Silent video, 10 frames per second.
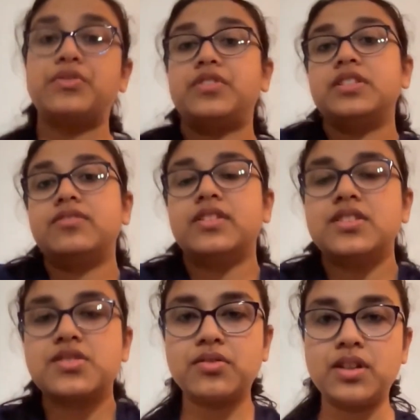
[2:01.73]
for the
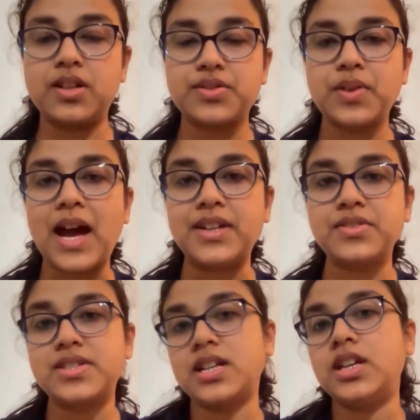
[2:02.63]
first 2 years, we had
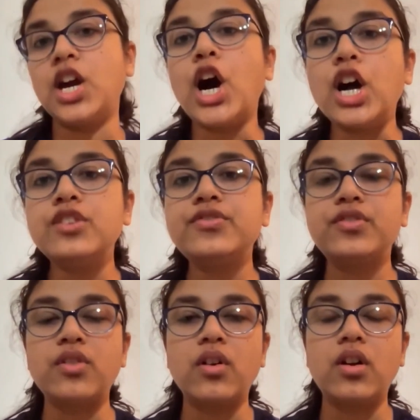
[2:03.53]
to study all
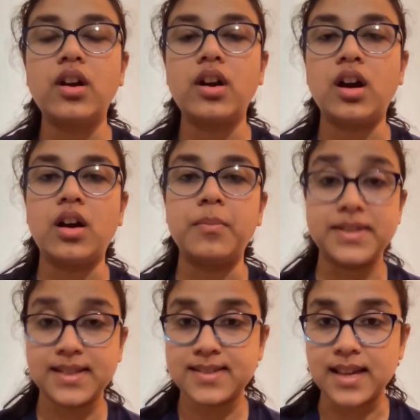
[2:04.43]
4
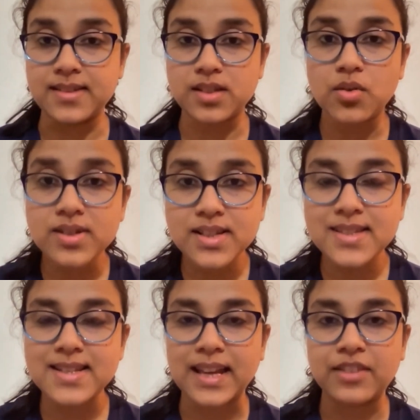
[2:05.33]
basic science
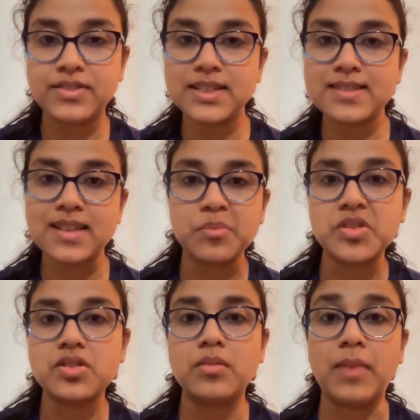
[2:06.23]
courses like physics,
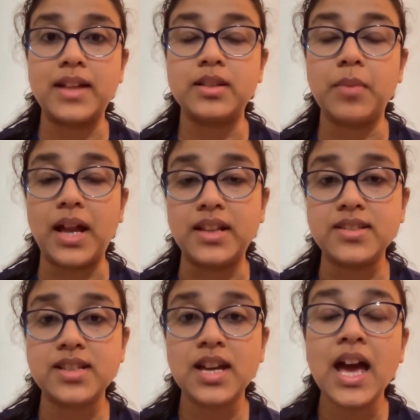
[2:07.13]
chemistry, math,
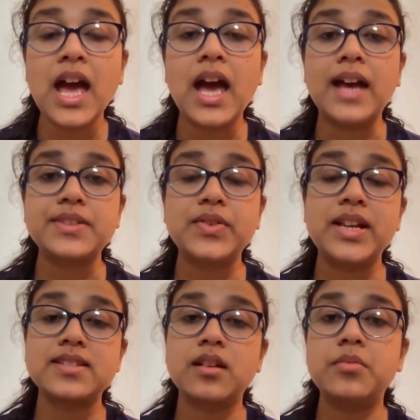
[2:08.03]
biology, as
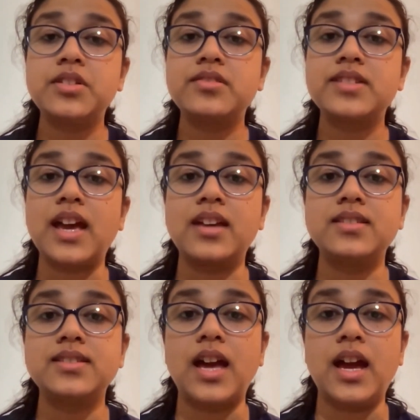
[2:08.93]
well as computer
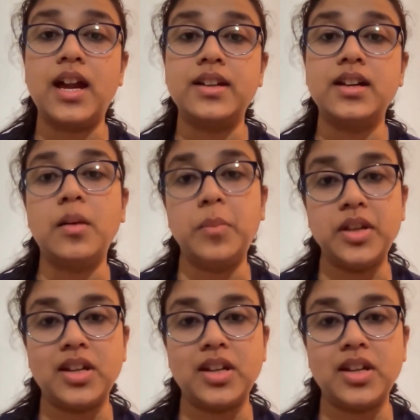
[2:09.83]
science and communication.